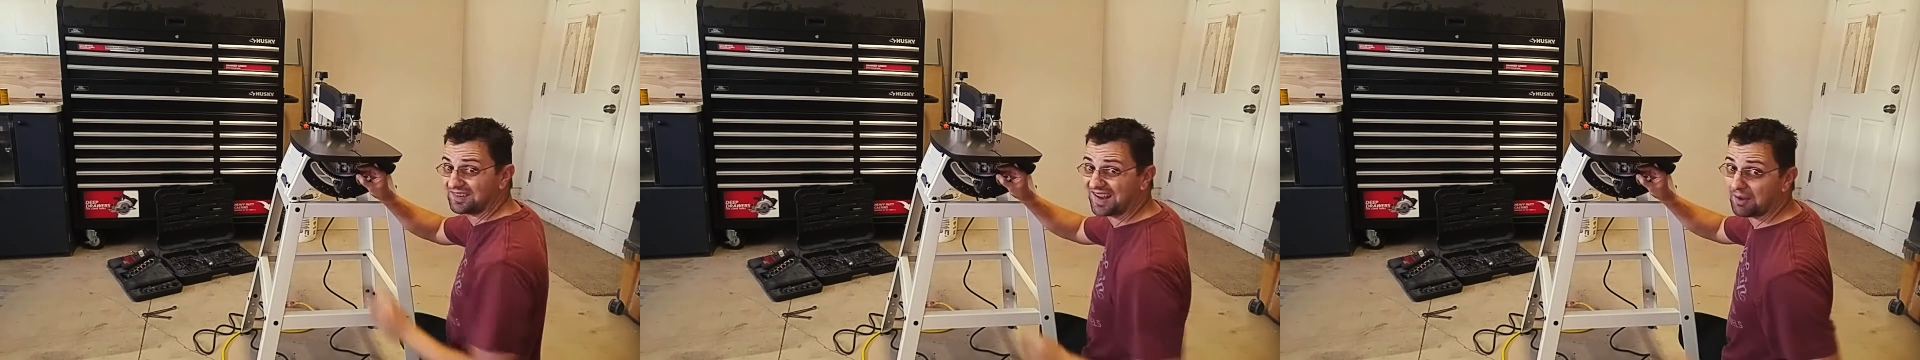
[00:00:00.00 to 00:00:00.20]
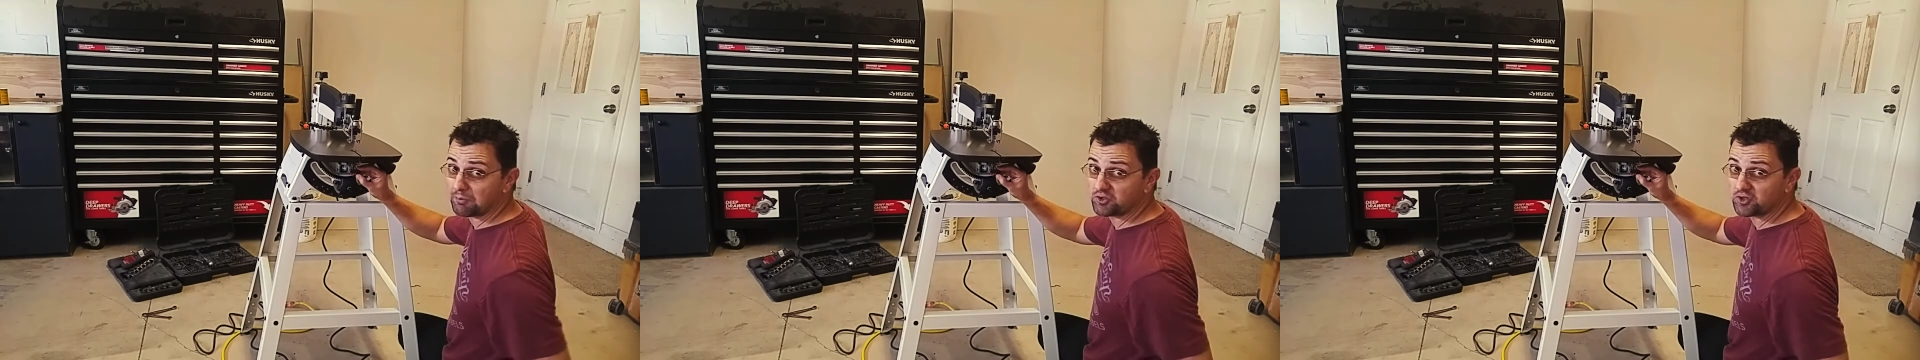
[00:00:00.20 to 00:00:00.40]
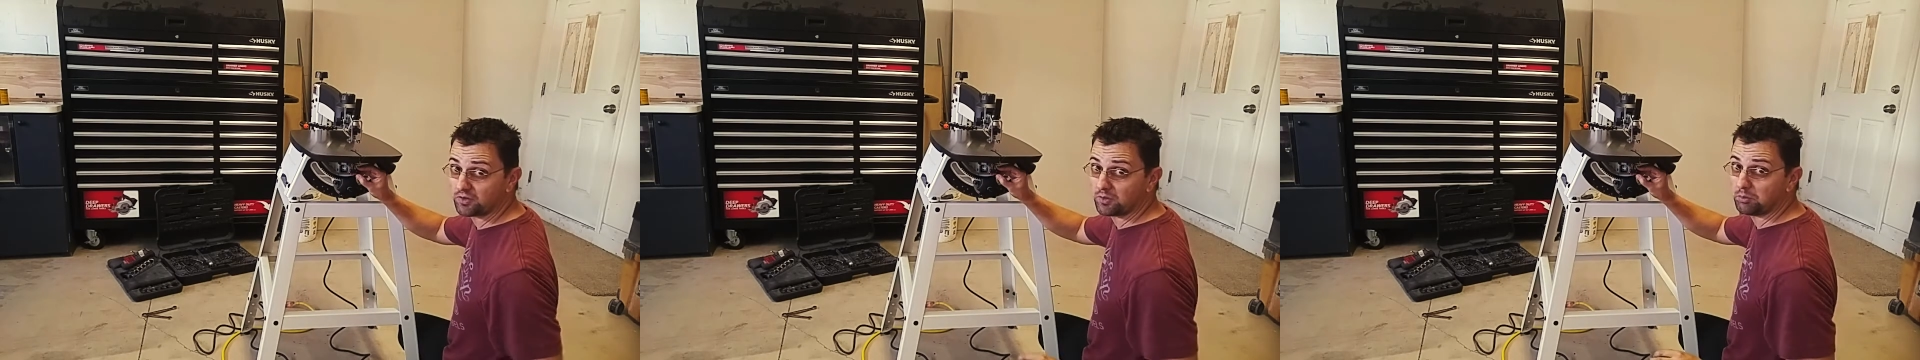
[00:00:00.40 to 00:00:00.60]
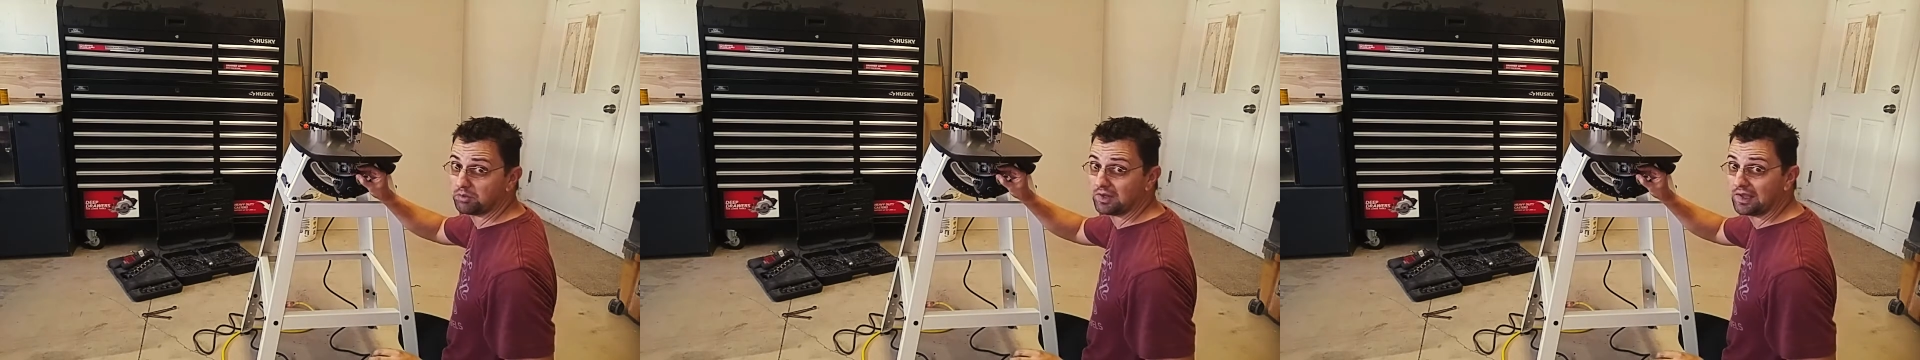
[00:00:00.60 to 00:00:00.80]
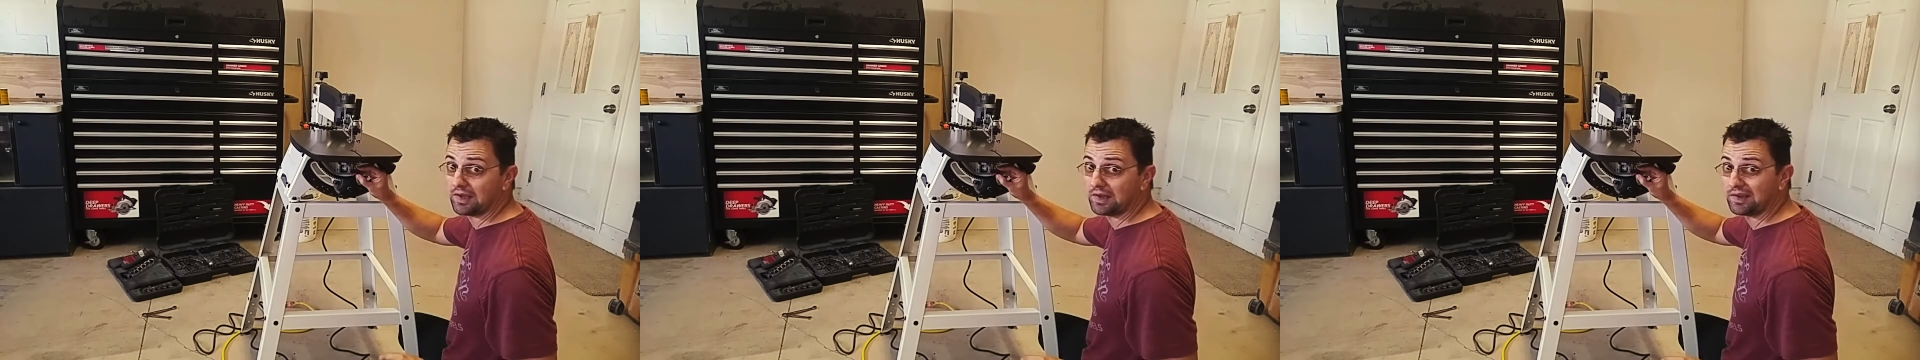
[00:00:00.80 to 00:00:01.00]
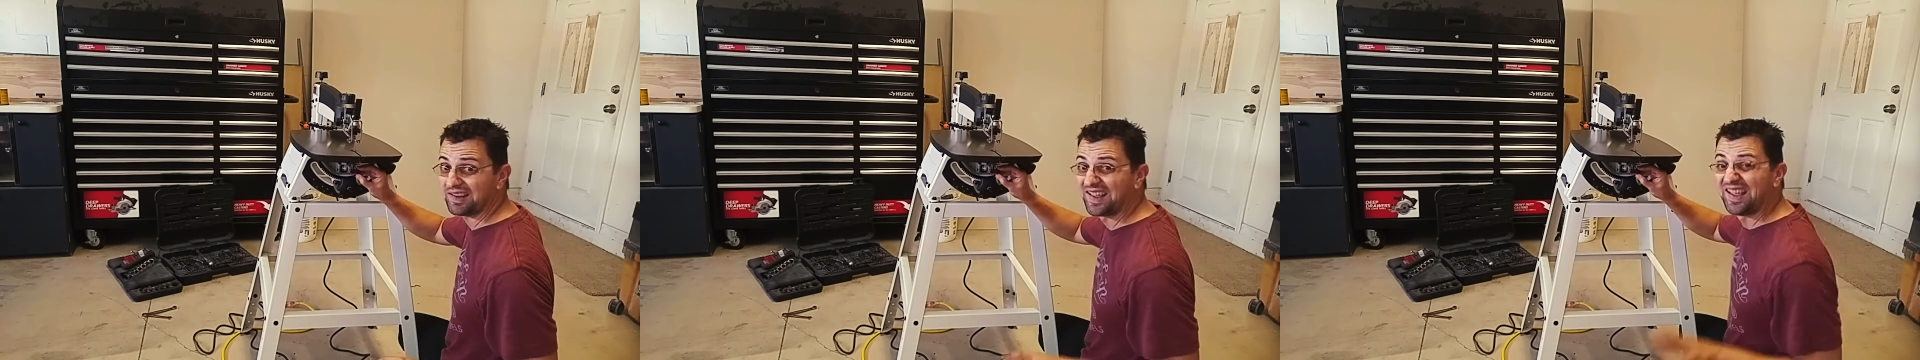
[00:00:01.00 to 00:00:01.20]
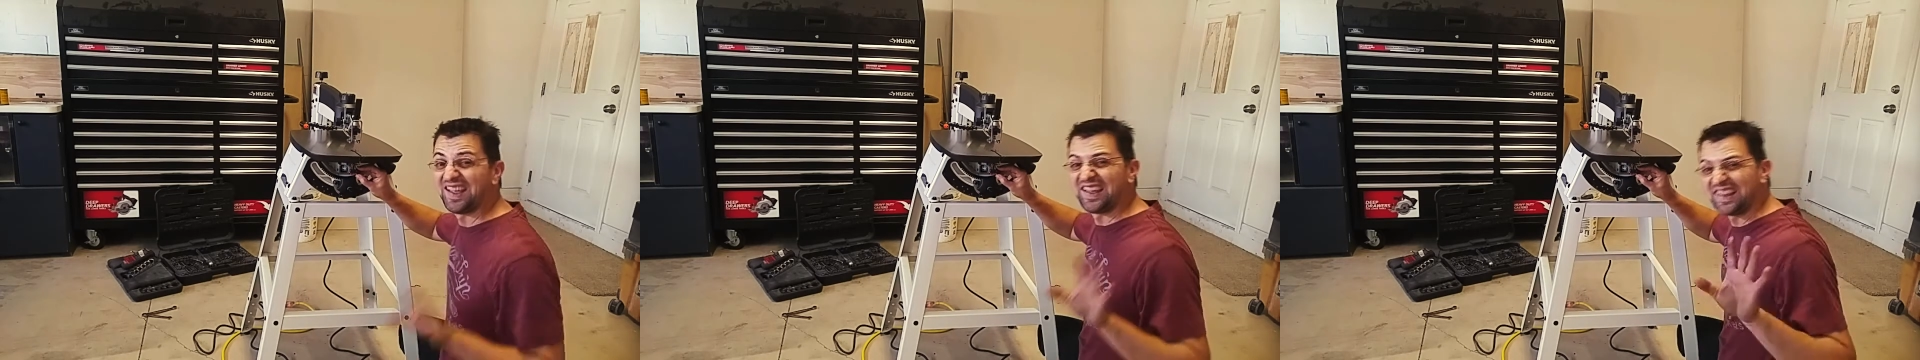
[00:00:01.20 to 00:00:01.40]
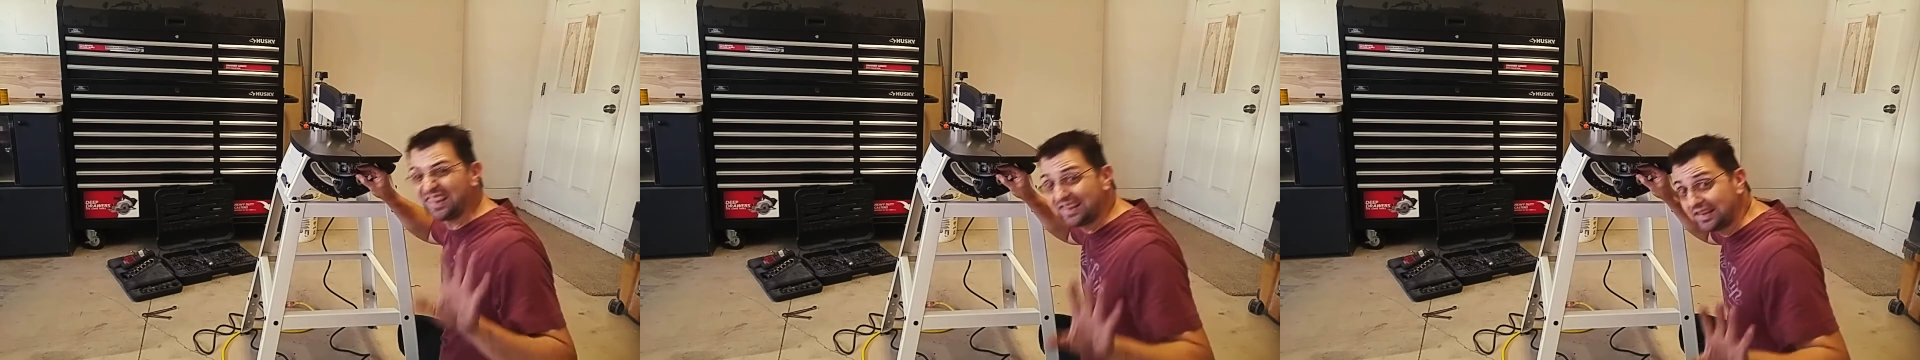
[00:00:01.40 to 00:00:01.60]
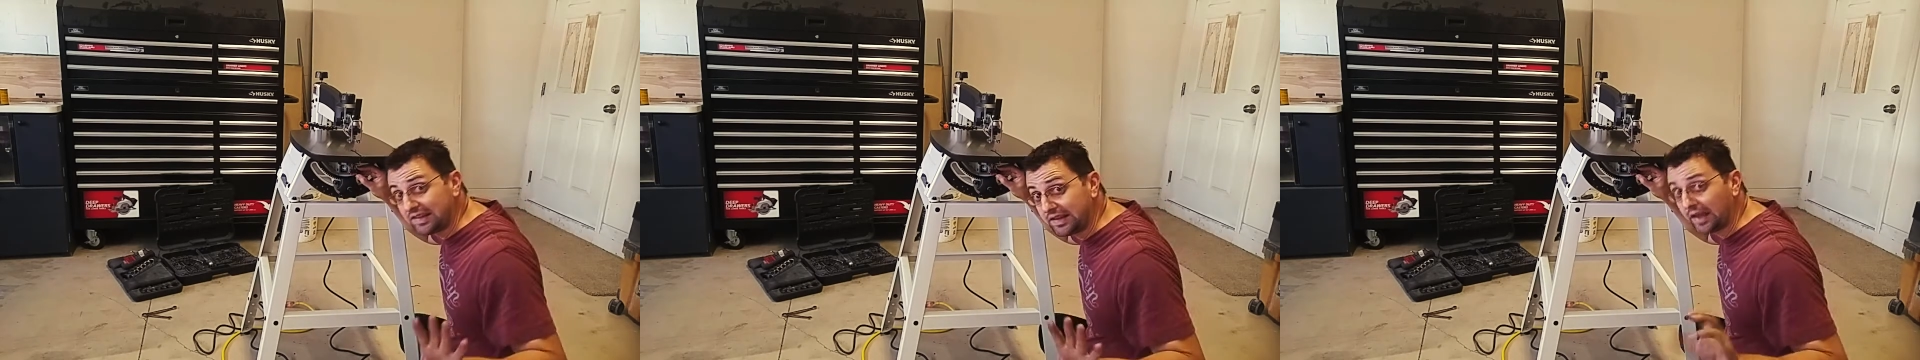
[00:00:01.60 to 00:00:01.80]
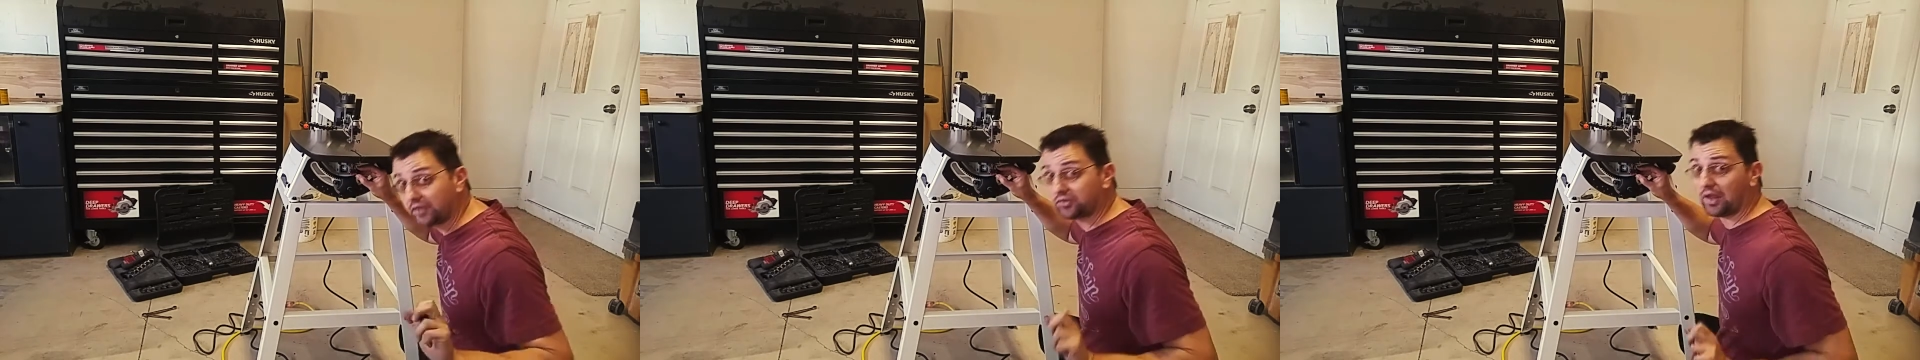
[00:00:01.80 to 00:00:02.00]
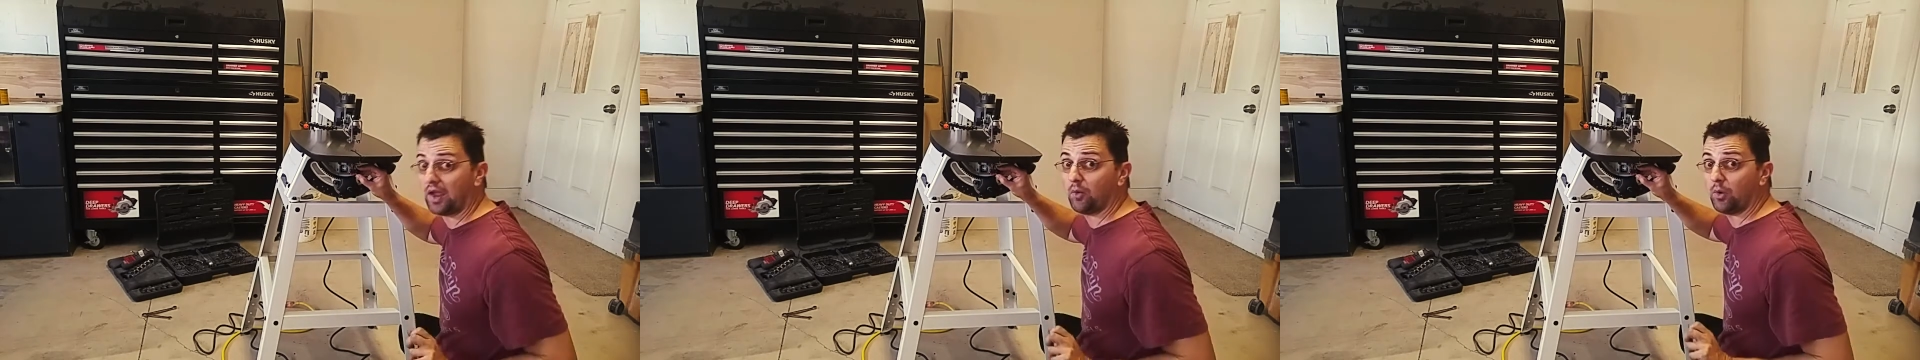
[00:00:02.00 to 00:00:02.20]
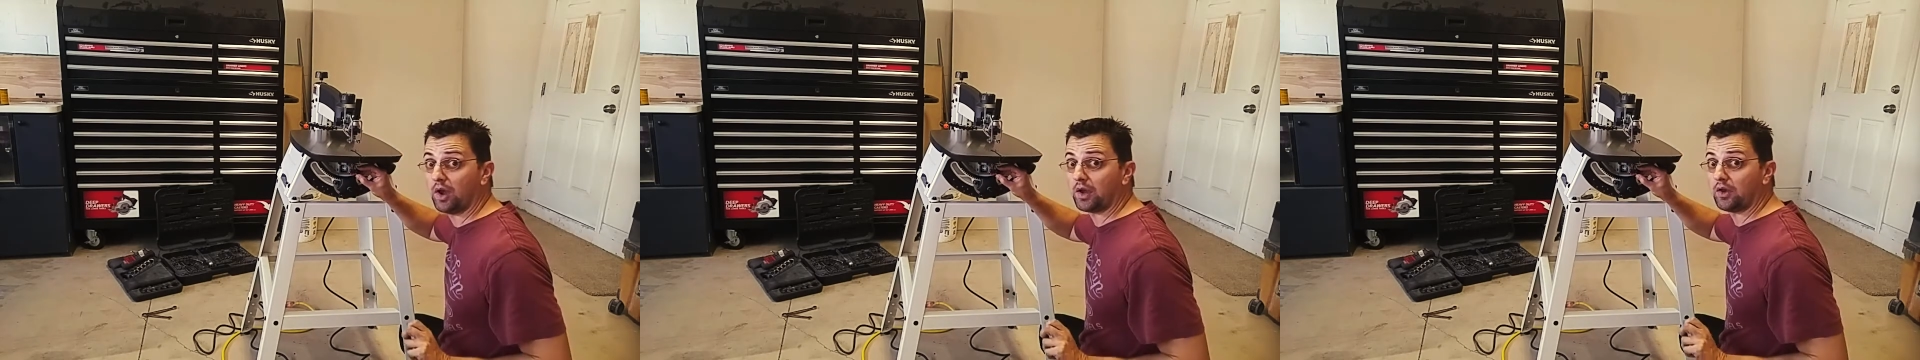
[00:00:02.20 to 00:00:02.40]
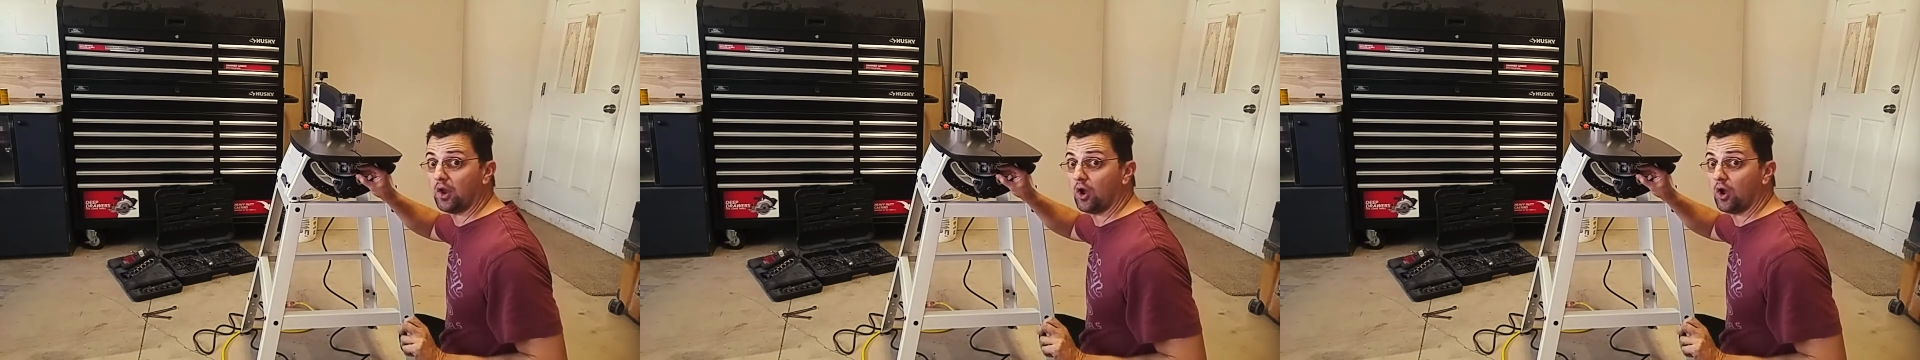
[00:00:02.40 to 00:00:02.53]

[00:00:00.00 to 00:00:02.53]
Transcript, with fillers: or damaging the blade. Guess how I